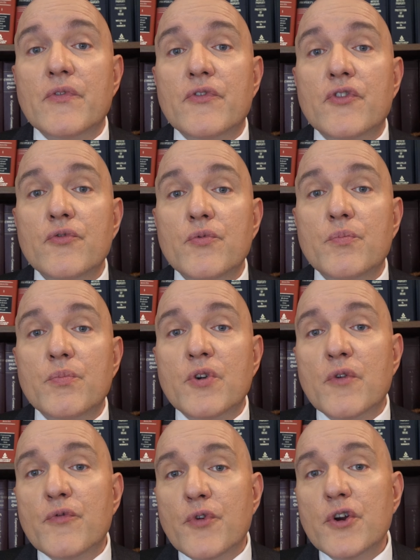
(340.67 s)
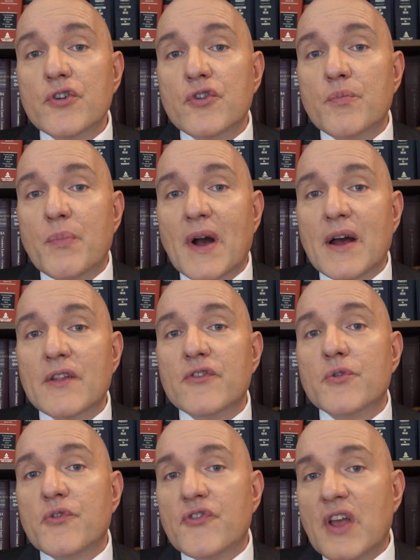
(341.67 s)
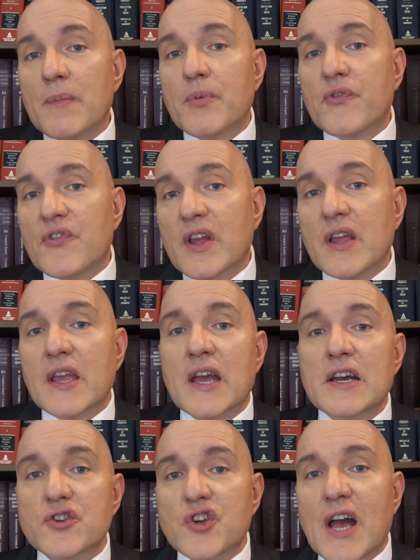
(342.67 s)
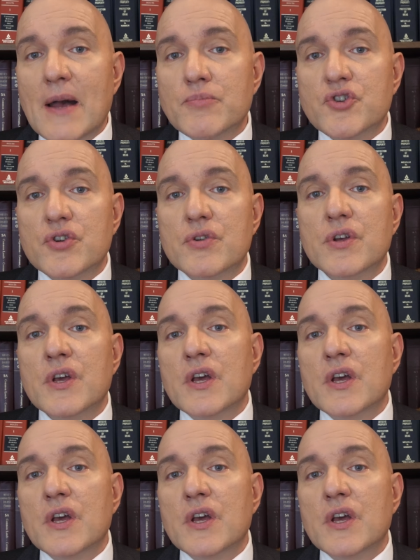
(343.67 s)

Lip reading: to convert your bond to a 10% cash option.